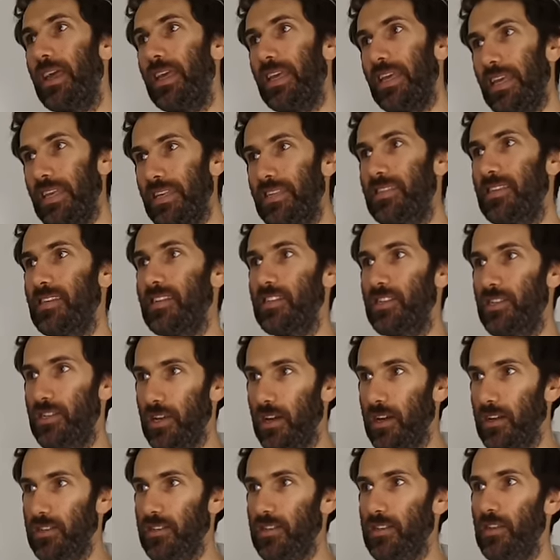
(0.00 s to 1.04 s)
is it
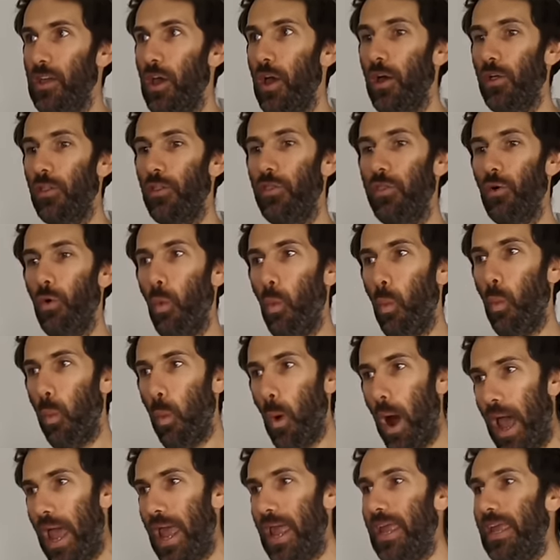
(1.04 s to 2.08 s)
just the
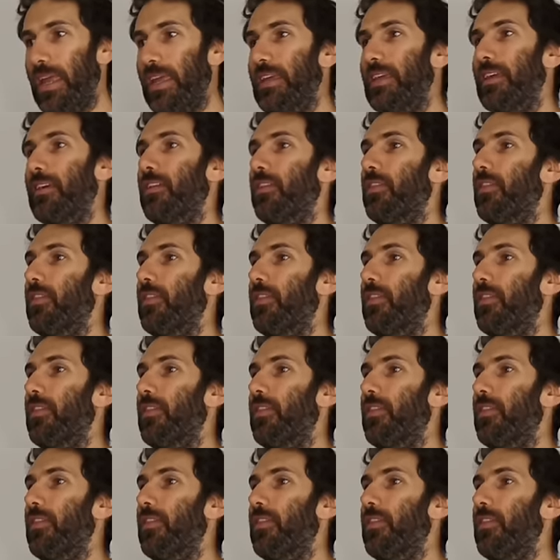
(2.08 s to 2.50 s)
way